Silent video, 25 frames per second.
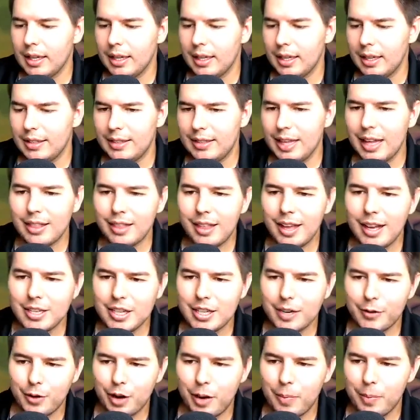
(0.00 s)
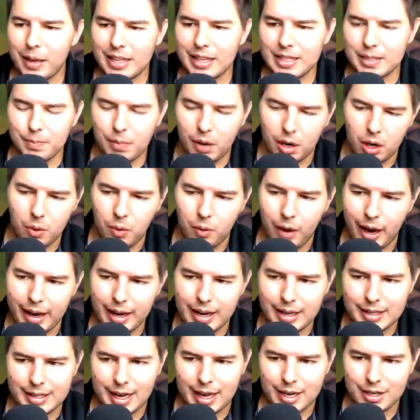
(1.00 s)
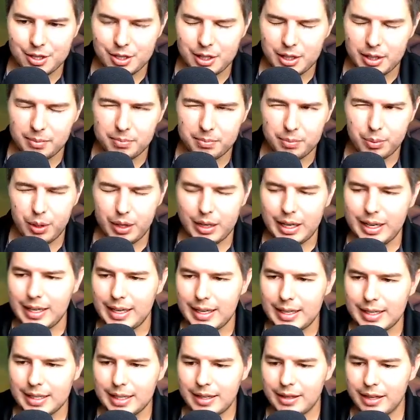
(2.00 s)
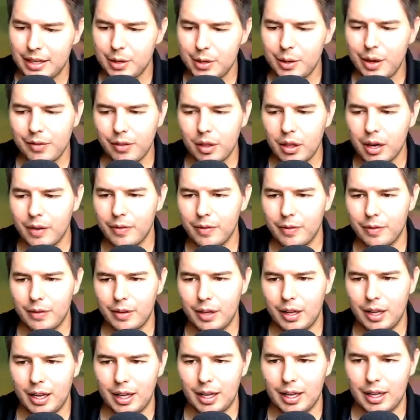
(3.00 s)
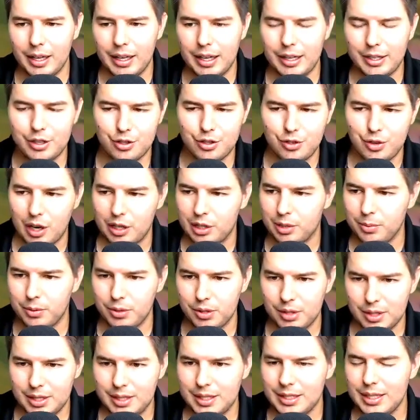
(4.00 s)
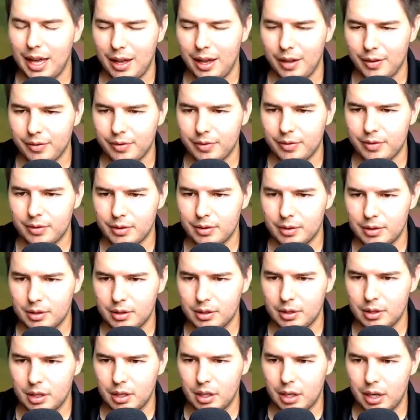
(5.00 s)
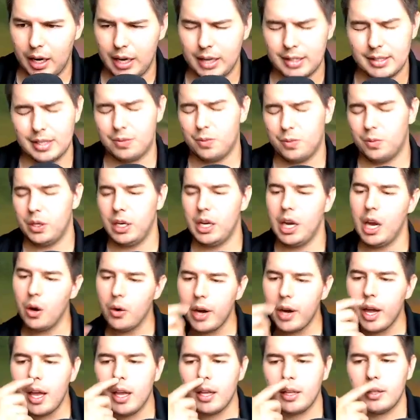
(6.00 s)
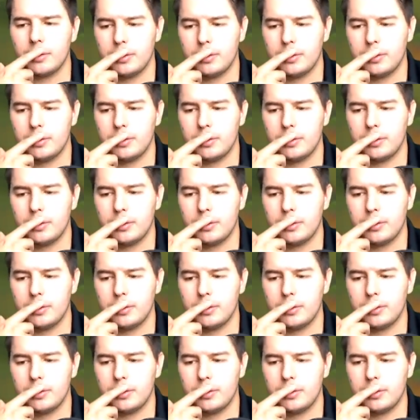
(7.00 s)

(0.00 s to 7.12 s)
Death Touch, if we're up against mono white, is actually pretty decent. They do have a lot of indestructible stuff. All right, is this Winota?